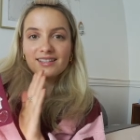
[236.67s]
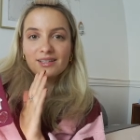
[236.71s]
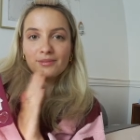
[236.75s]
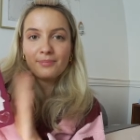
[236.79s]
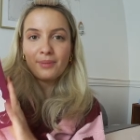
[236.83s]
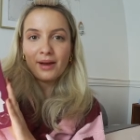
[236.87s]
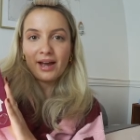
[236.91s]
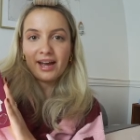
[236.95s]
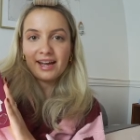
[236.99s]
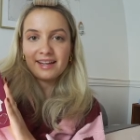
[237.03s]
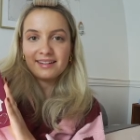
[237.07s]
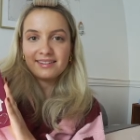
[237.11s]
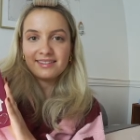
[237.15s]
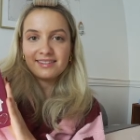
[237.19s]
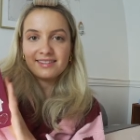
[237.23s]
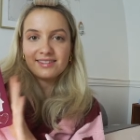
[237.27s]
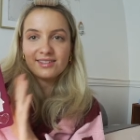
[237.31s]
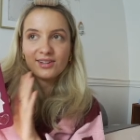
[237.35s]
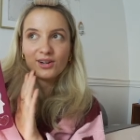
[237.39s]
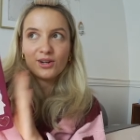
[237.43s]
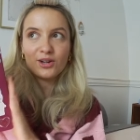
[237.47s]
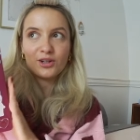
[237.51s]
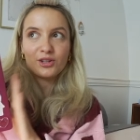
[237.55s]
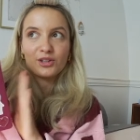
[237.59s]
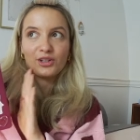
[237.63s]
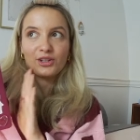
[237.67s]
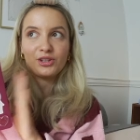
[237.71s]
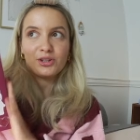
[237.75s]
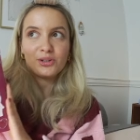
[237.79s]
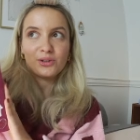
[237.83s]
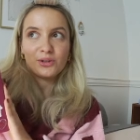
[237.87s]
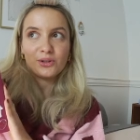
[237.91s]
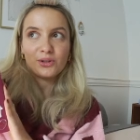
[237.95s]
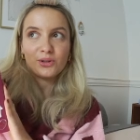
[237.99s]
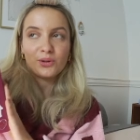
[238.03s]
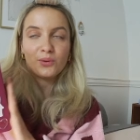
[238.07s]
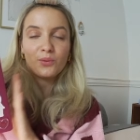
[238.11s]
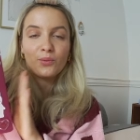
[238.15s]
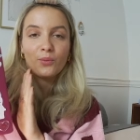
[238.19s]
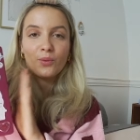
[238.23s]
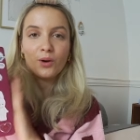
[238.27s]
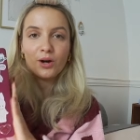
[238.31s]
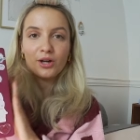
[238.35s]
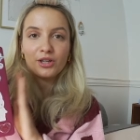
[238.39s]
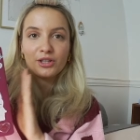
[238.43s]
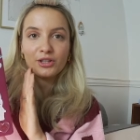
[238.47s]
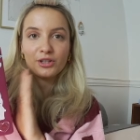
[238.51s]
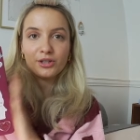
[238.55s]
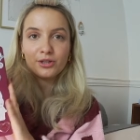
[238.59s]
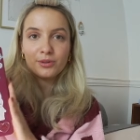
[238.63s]
depends on you,
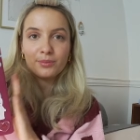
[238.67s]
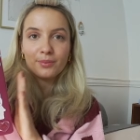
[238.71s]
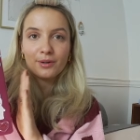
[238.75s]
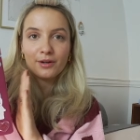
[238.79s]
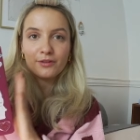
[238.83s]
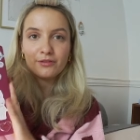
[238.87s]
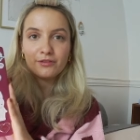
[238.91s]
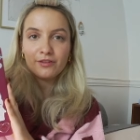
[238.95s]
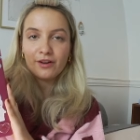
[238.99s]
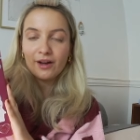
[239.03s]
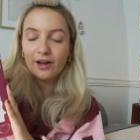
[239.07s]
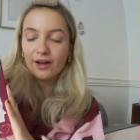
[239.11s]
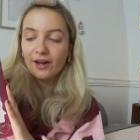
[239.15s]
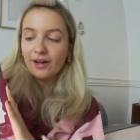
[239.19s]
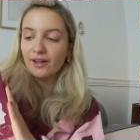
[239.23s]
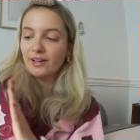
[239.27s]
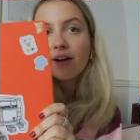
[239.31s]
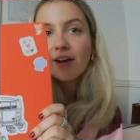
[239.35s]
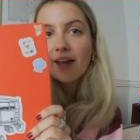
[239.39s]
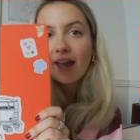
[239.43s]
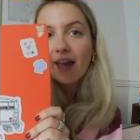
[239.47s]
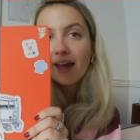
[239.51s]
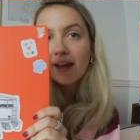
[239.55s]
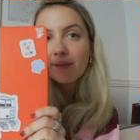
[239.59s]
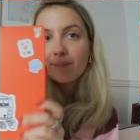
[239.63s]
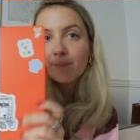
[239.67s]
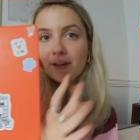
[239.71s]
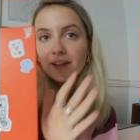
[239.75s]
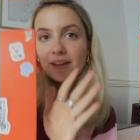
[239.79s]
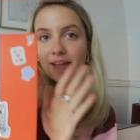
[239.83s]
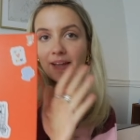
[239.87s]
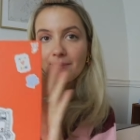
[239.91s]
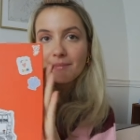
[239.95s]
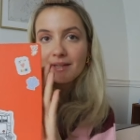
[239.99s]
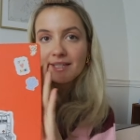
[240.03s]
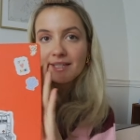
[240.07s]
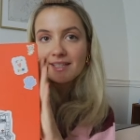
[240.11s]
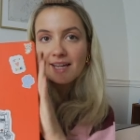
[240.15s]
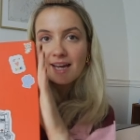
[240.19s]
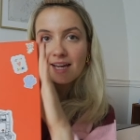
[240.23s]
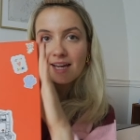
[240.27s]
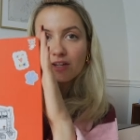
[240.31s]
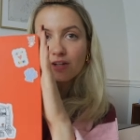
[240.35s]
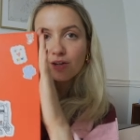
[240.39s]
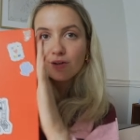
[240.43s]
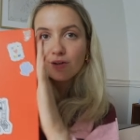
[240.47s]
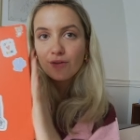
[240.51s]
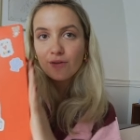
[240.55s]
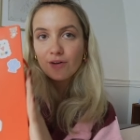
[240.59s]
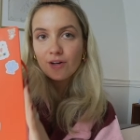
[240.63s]
what you prefer. Okay, but let me
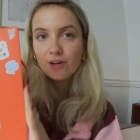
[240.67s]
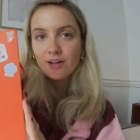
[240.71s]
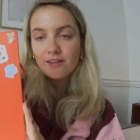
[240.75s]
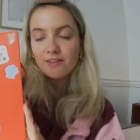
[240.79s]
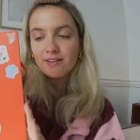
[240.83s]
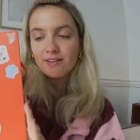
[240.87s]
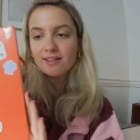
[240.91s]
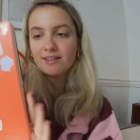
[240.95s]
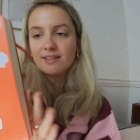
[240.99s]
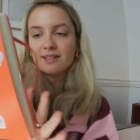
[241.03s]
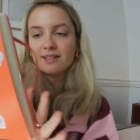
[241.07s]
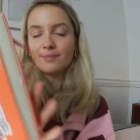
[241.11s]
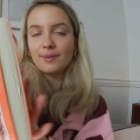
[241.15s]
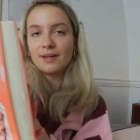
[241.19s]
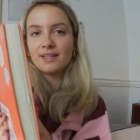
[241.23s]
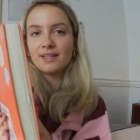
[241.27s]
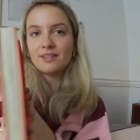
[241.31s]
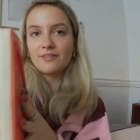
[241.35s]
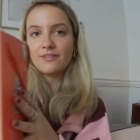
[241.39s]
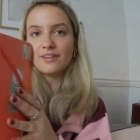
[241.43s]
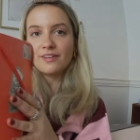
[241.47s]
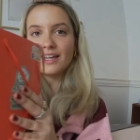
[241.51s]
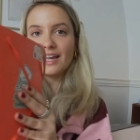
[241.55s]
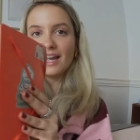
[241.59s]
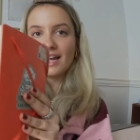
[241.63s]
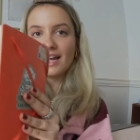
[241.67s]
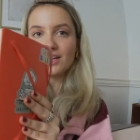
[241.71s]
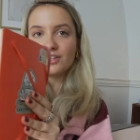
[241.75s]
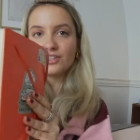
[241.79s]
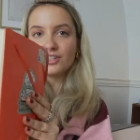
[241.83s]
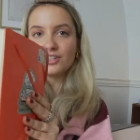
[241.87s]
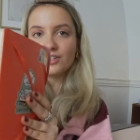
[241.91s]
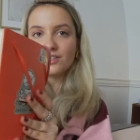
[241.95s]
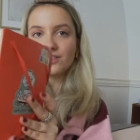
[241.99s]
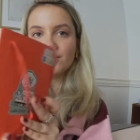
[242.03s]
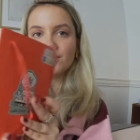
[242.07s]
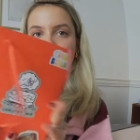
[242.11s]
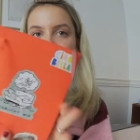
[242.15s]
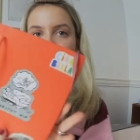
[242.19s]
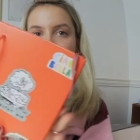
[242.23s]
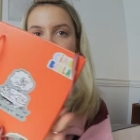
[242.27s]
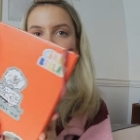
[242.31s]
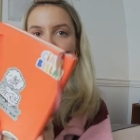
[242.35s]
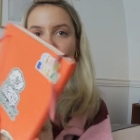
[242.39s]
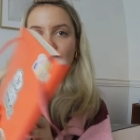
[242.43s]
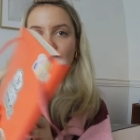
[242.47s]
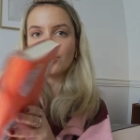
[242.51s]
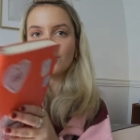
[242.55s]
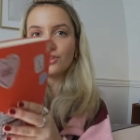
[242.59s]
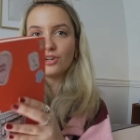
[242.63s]
take you through the specifications of
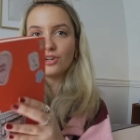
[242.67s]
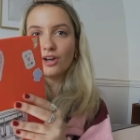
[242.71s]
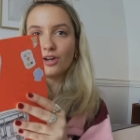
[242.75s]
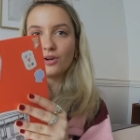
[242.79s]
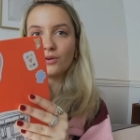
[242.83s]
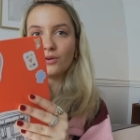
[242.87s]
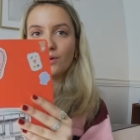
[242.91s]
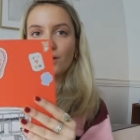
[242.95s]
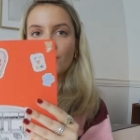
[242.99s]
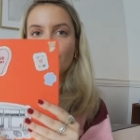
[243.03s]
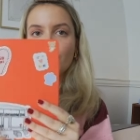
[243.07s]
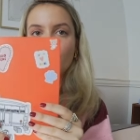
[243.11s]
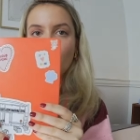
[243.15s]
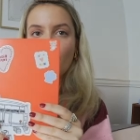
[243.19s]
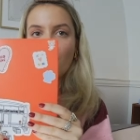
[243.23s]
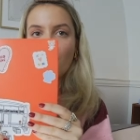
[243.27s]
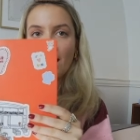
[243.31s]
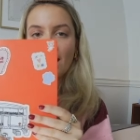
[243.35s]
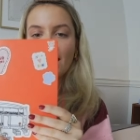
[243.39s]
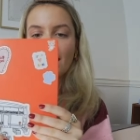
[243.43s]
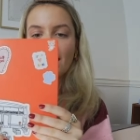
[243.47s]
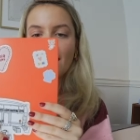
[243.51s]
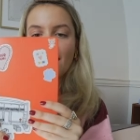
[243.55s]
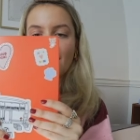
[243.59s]
this journal and why